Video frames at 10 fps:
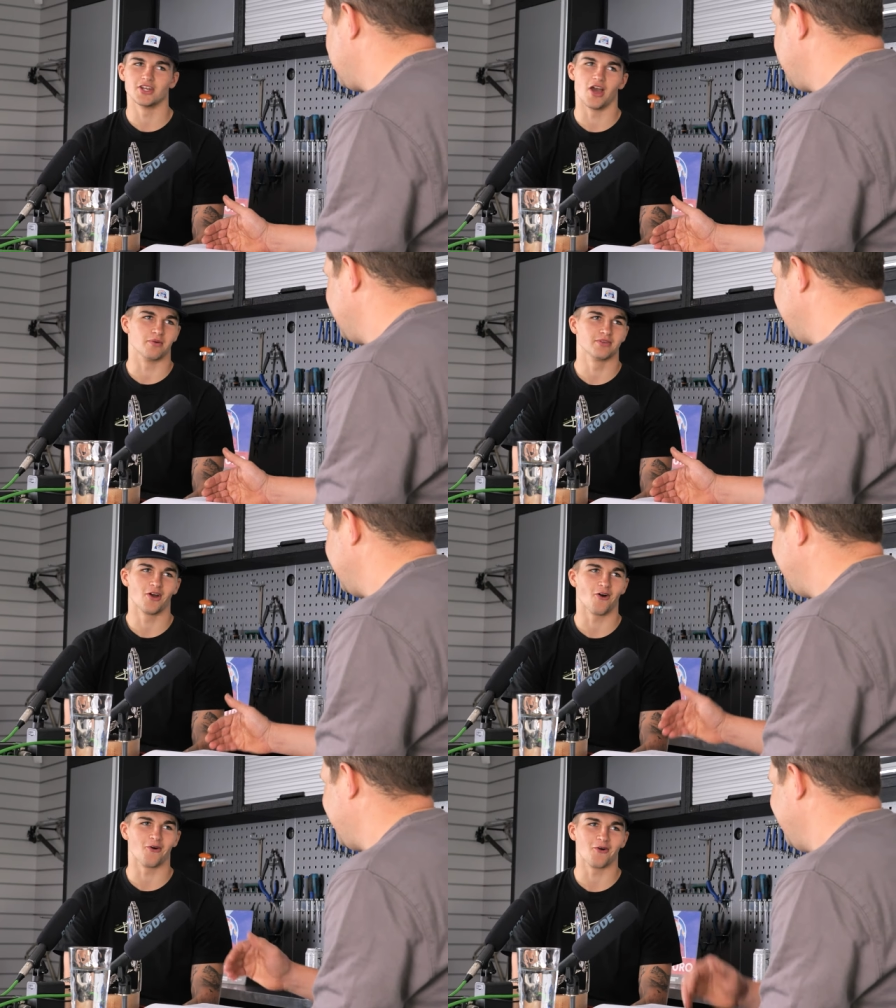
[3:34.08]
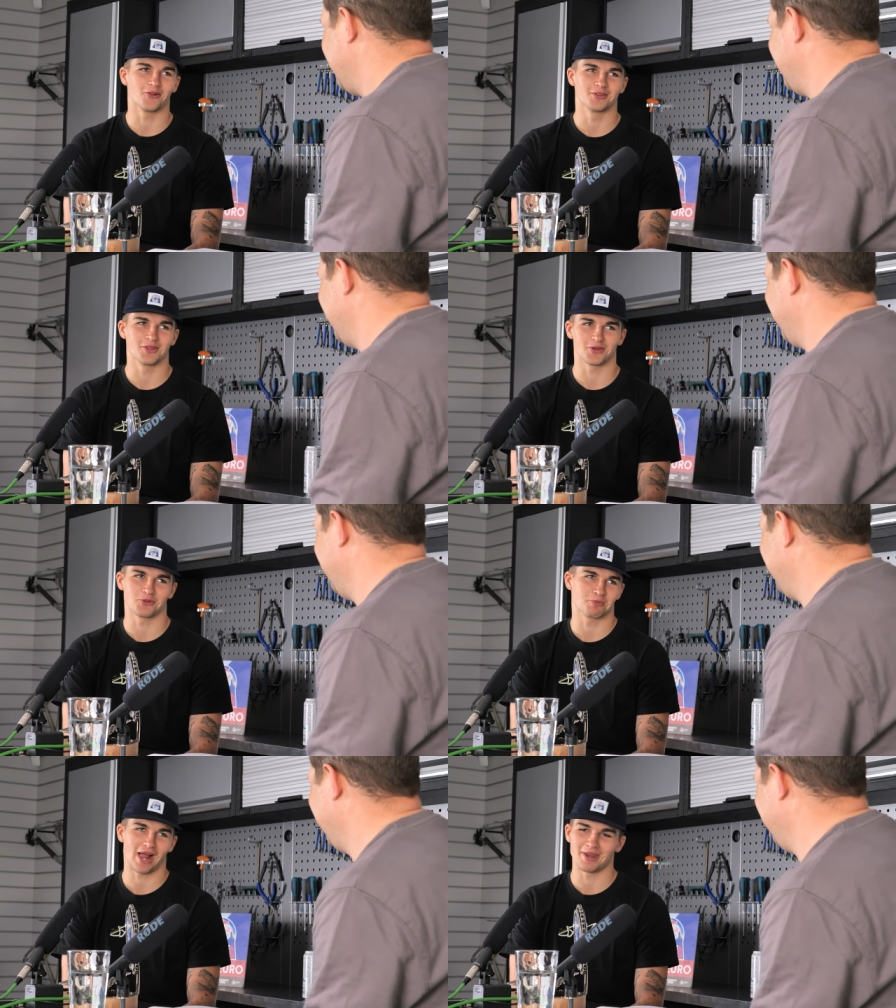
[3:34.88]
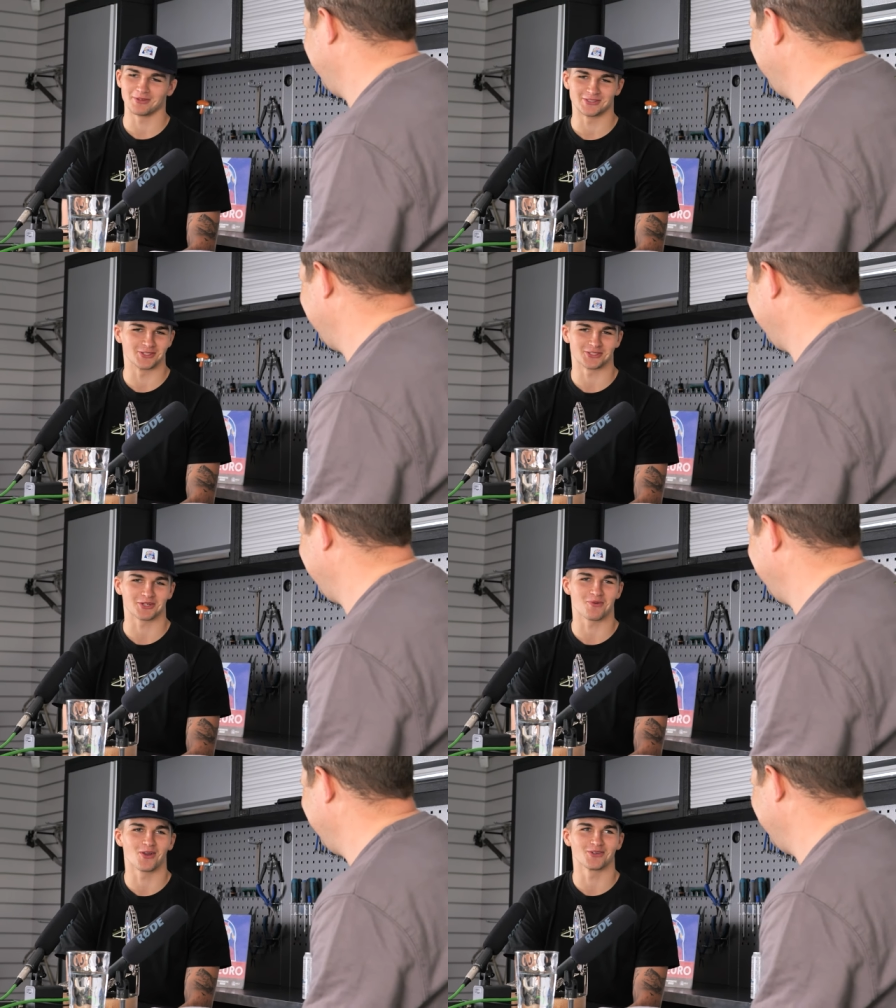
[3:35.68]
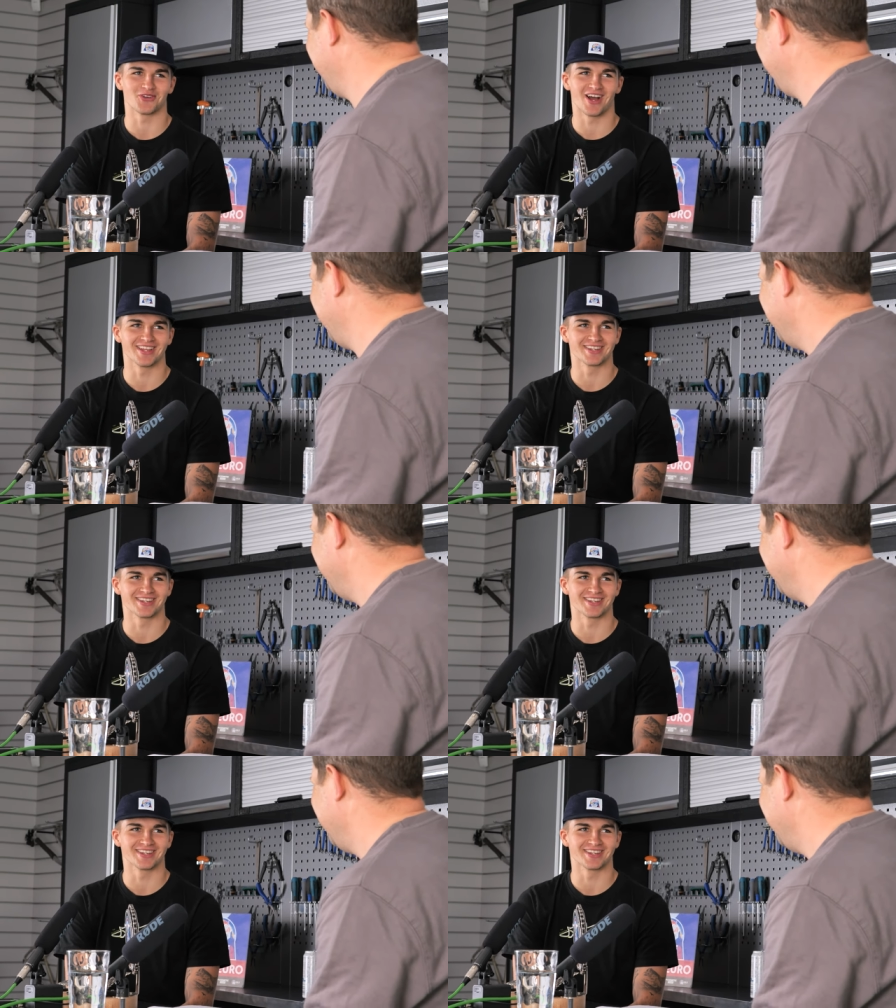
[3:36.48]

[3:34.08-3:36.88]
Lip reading: No, the plan was just to qualify,